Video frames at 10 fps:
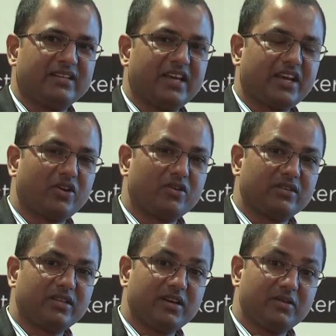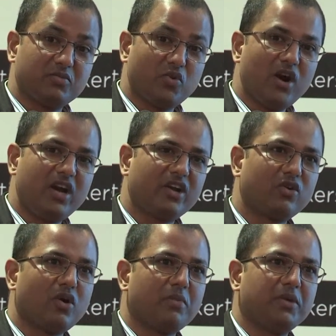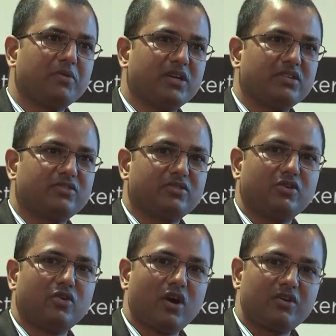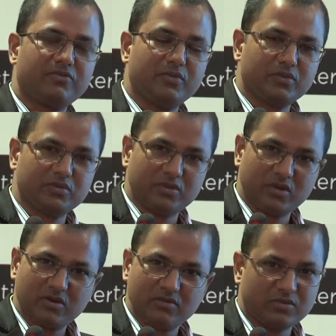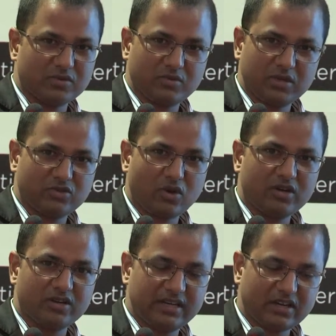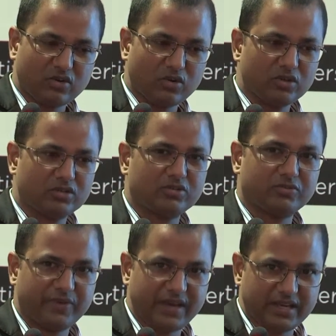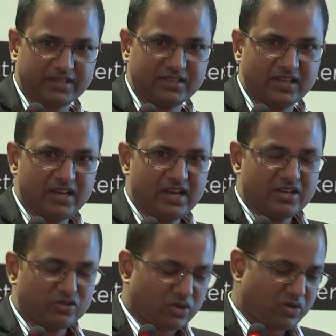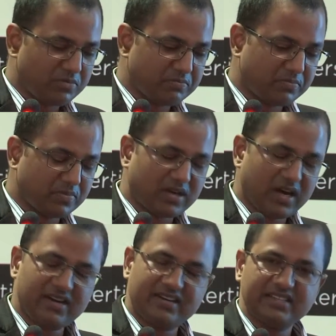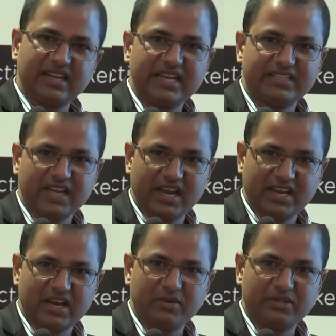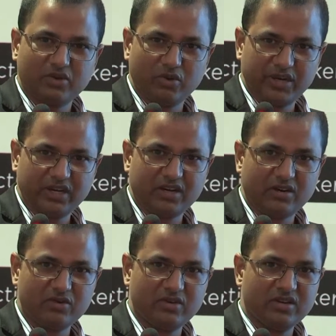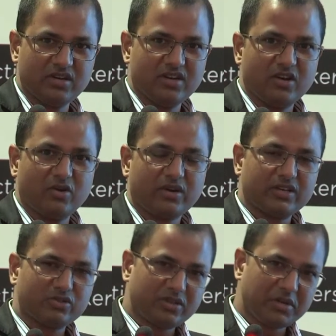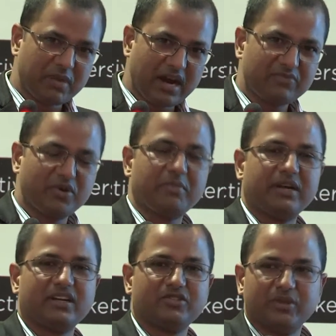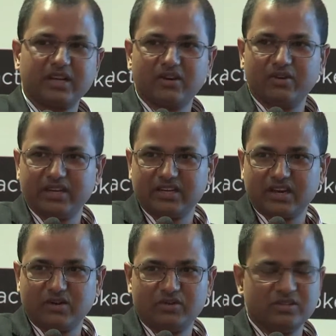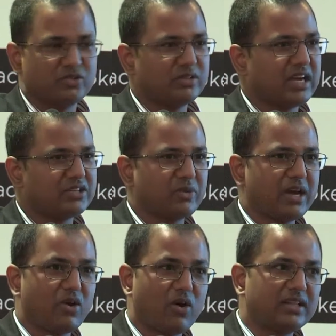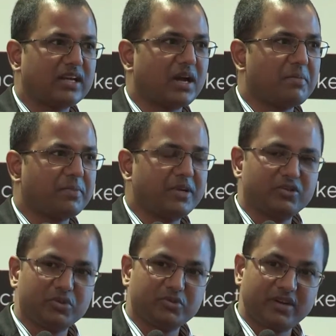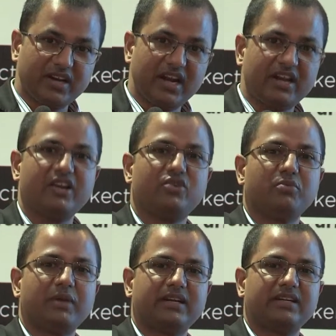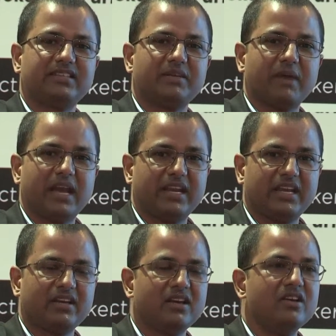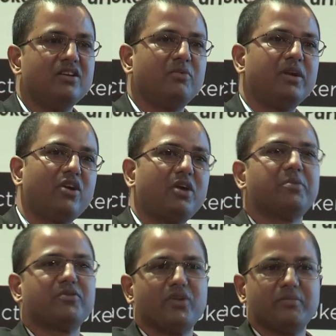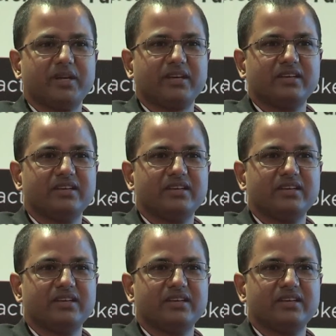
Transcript: The world economy was not, was not in a growth phase. So countries like China were slowing down. Okay, so demand for metals were going down. So that's why all the companies which were related to metals and mining were not performing.